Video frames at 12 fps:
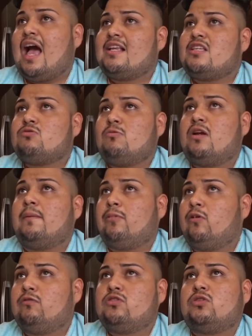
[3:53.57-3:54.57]
I just want to
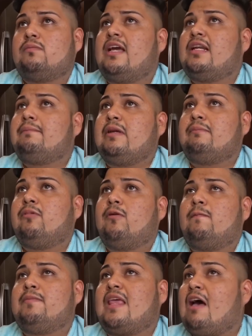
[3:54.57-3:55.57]
prove to many
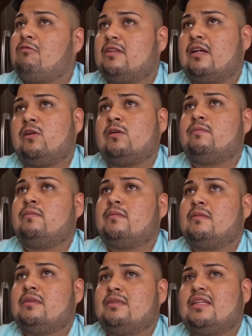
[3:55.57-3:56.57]
people out there
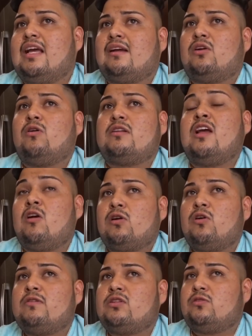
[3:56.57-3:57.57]
that, go, that are
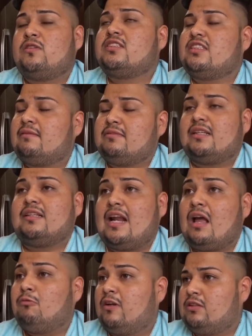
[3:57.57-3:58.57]
going through the same thing that
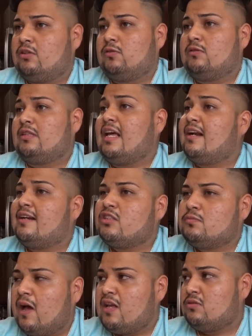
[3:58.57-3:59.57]
I went through that it
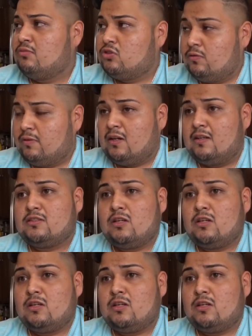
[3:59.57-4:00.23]
is possible to become